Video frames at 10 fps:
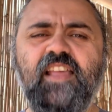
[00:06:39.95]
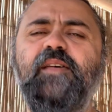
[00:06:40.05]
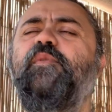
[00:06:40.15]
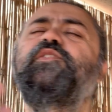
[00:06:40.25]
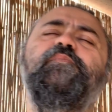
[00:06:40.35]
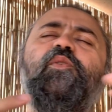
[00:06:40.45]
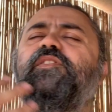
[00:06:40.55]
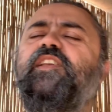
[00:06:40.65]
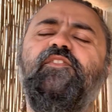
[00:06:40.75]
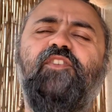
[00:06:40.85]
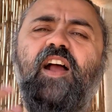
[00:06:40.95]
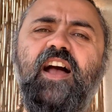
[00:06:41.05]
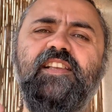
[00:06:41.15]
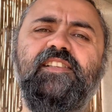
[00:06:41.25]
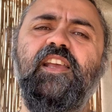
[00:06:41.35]
The most important thing for
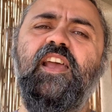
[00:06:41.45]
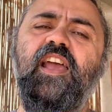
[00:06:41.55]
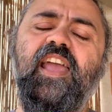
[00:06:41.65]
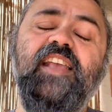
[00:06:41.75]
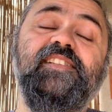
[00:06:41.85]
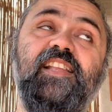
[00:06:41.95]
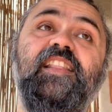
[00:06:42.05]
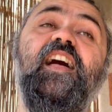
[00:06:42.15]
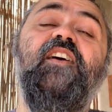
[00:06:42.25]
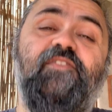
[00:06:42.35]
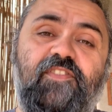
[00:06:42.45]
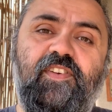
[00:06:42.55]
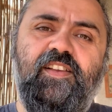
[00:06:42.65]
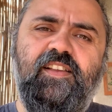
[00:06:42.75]
us is the love